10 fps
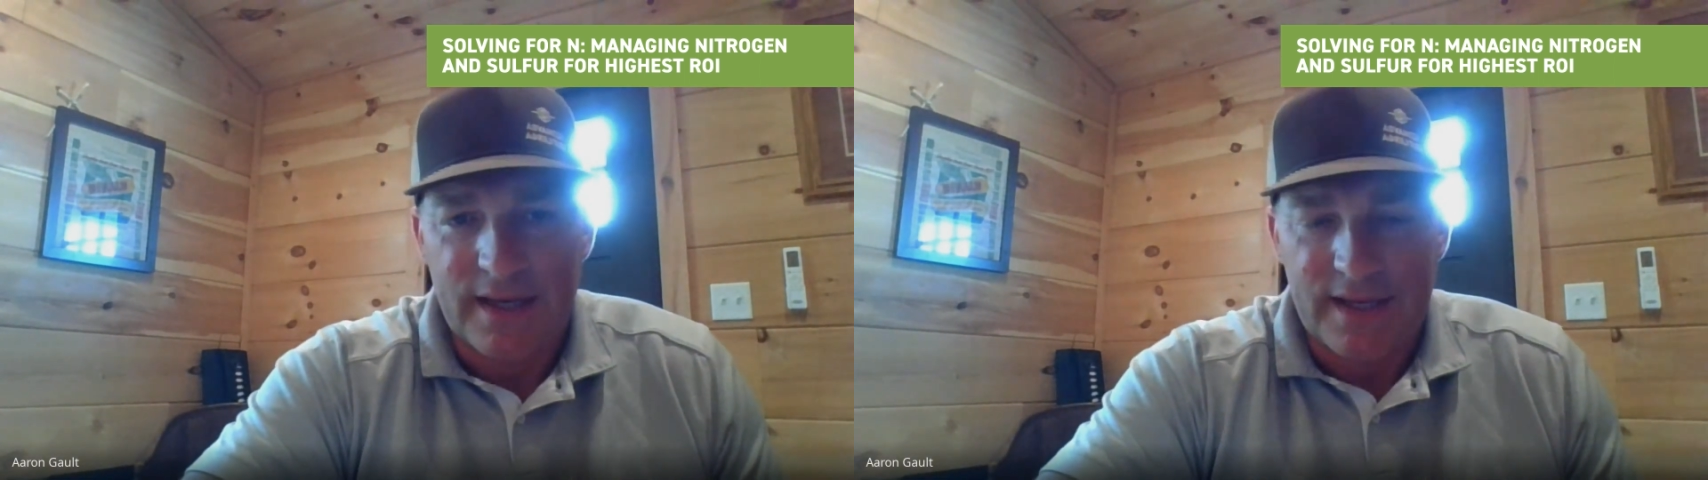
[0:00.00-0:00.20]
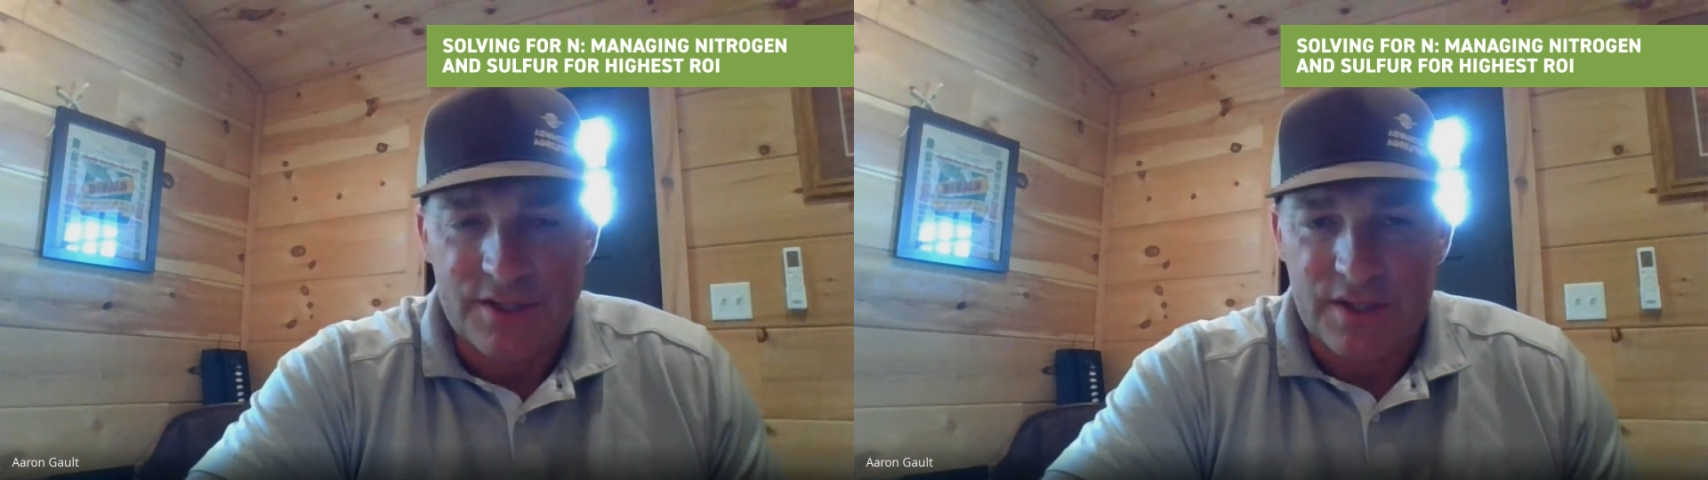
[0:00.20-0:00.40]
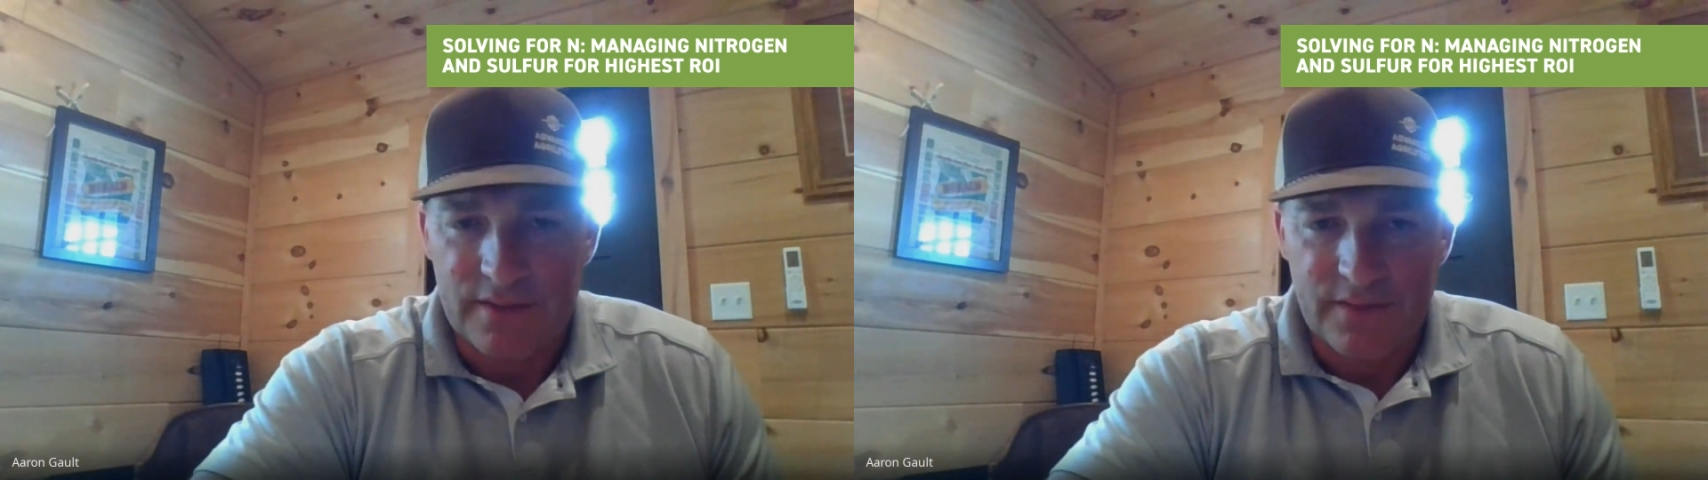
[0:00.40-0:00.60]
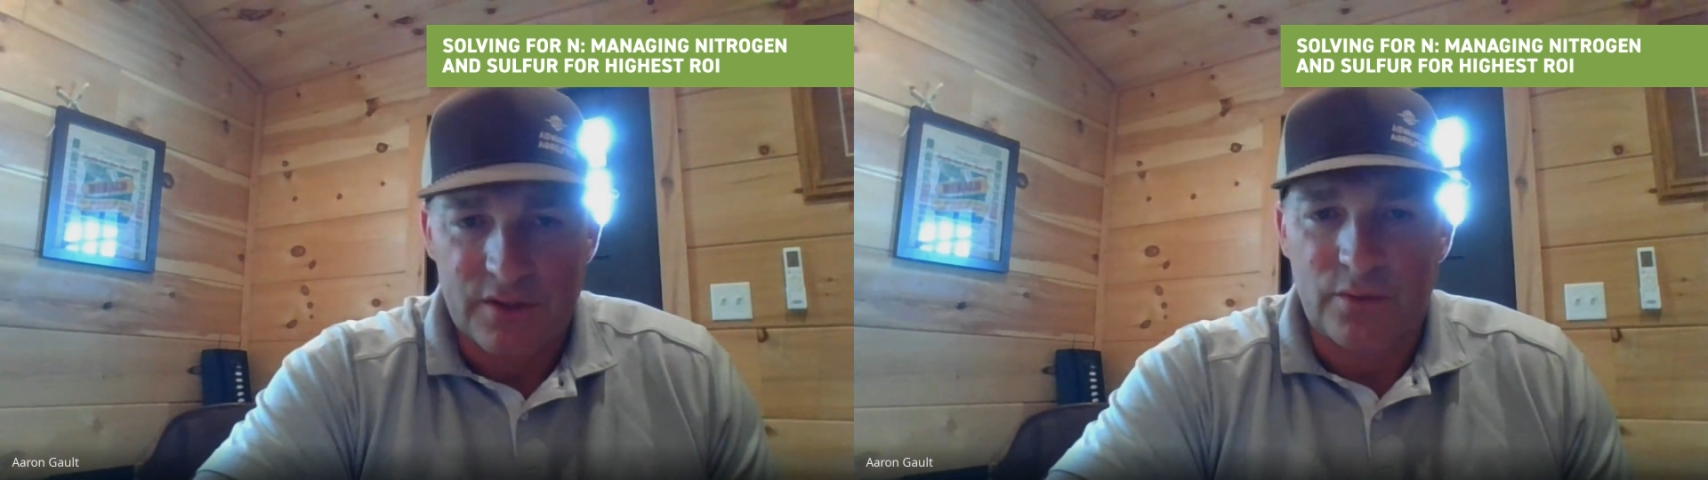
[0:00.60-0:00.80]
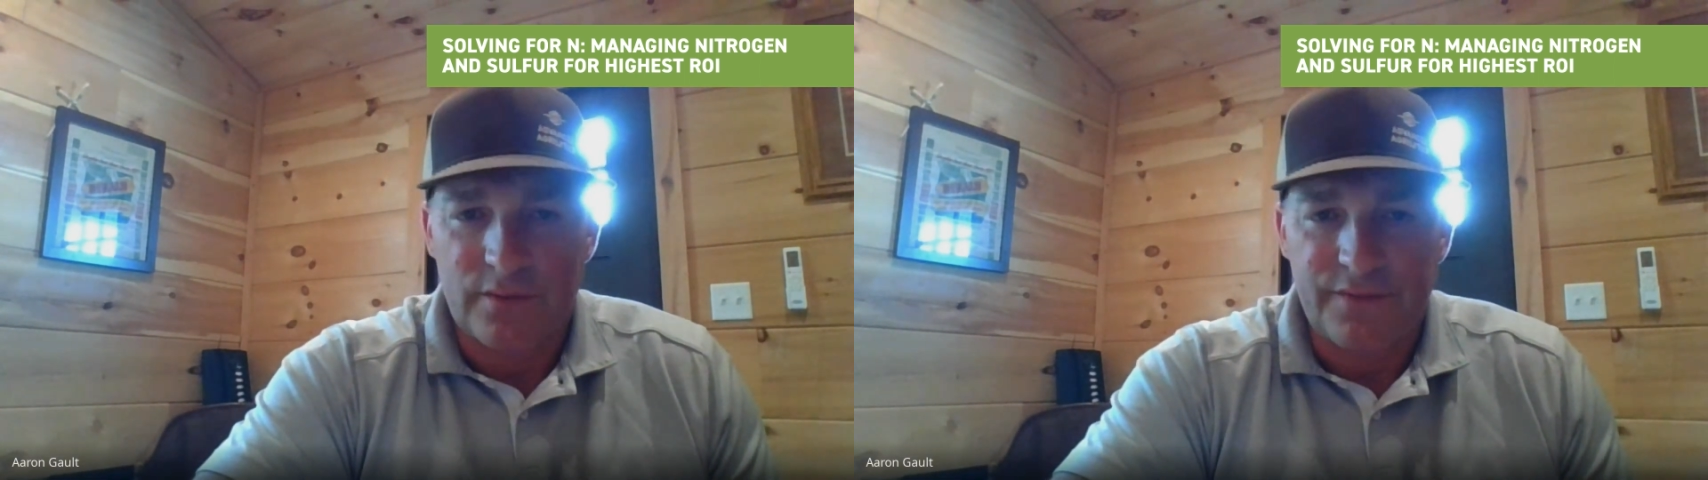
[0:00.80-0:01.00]
in each
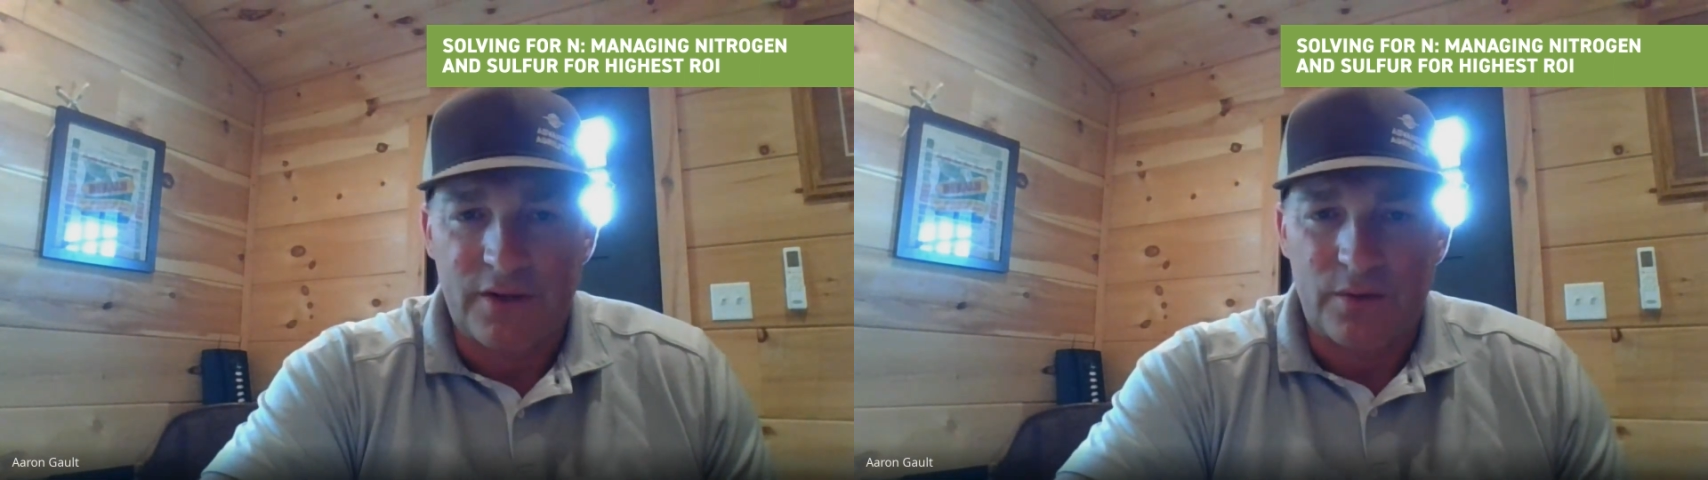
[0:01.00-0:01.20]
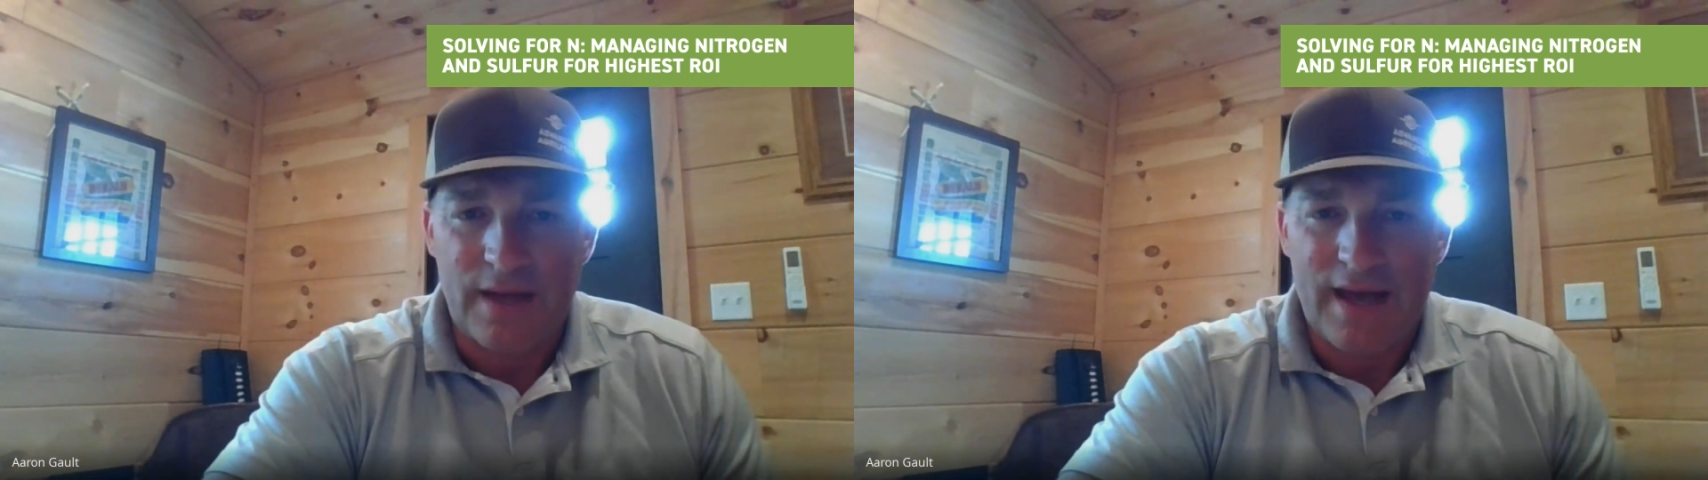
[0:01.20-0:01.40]
individual field?